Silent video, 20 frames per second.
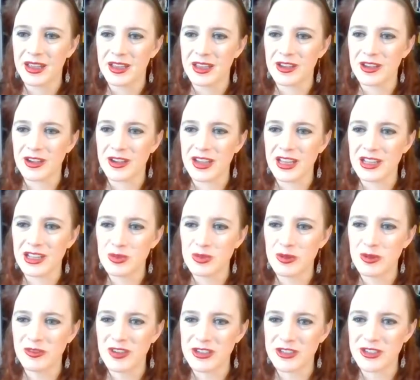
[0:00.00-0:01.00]
Your English
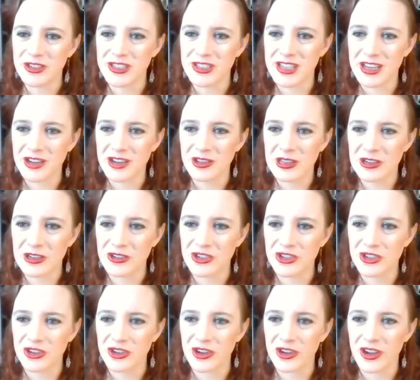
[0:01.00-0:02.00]
professor said in
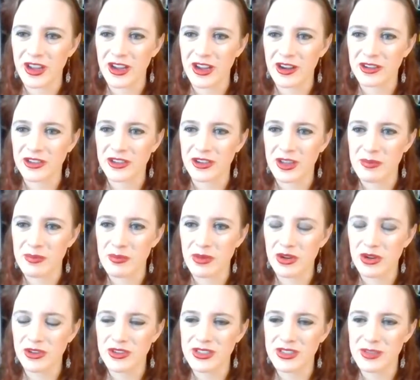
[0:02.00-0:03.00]
literature, your character can
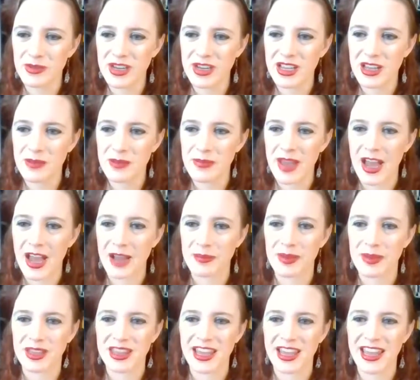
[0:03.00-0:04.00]
murder someone and come back,
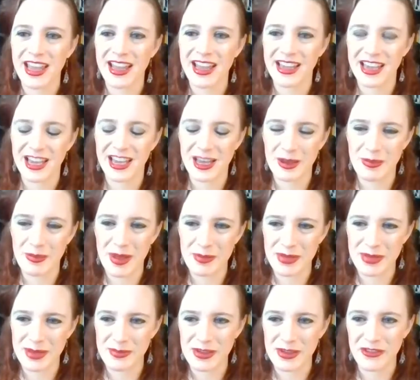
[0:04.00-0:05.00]
but they can't kick a
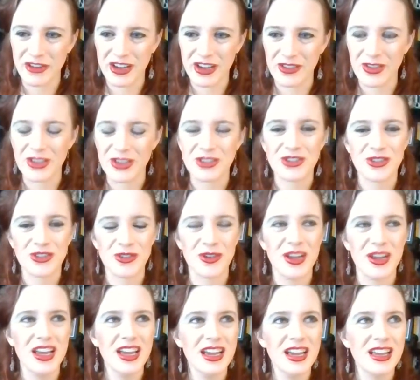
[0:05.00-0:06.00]
puppy and be forgiven. True.
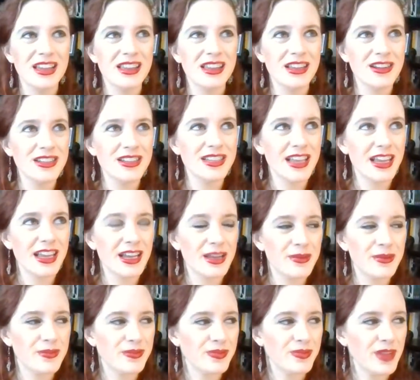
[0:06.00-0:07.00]
There's
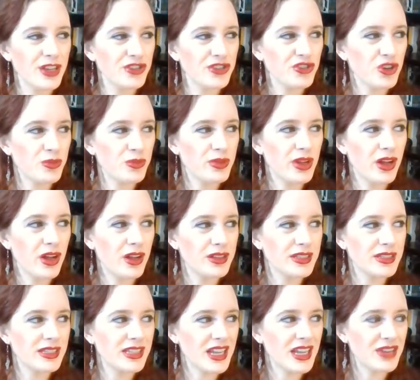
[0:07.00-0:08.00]
a trope called
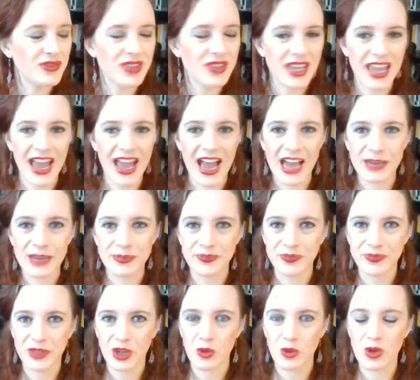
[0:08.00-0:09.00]
save the cat,
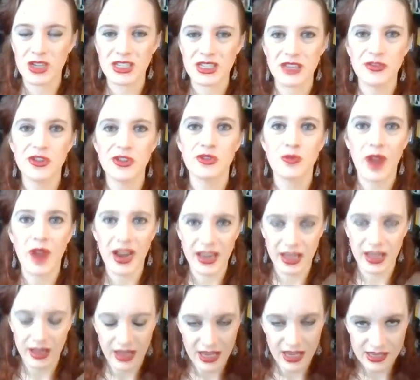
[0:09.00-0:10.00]
whereas if you're
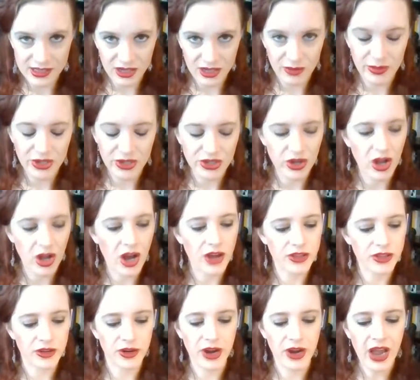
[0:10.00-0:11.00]
writing as a commercial
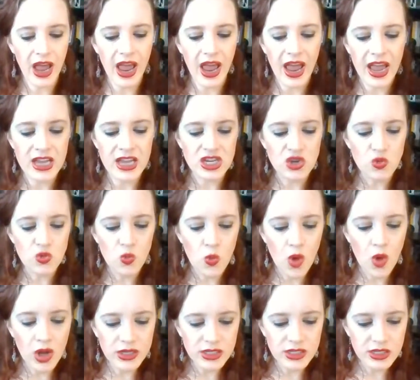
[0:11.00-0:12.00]
author and you
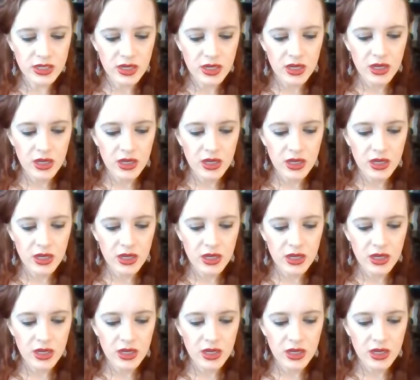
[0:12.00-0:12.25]
want